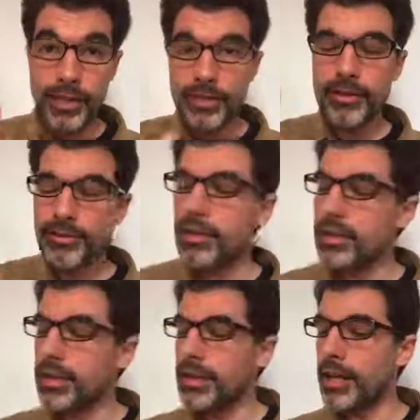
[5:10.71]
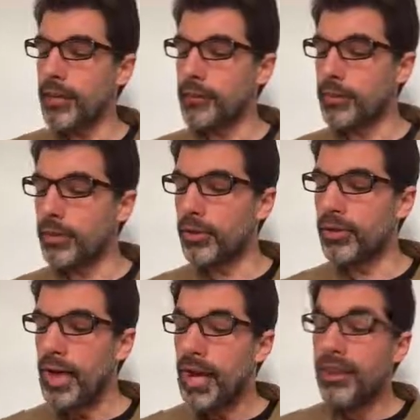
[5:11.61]
That's the first thing that I would improve.
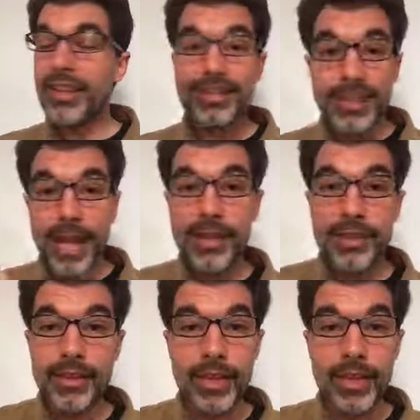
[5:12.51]
The second thing that